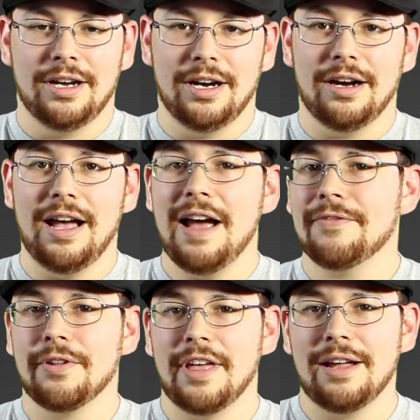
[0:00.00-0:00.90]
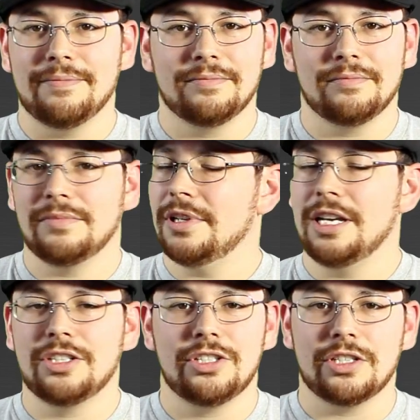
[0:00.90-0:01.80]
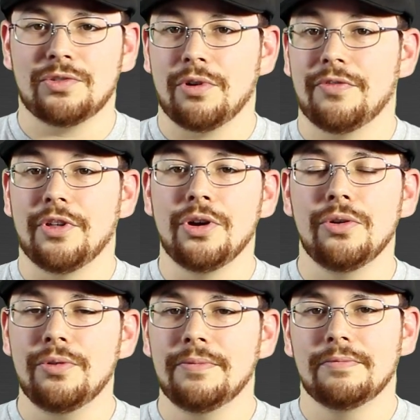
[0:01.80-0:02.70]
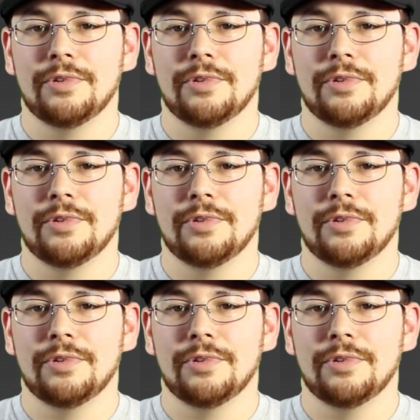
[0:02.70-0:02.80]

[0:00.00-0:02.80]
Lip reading: After that, it's just sort of the who,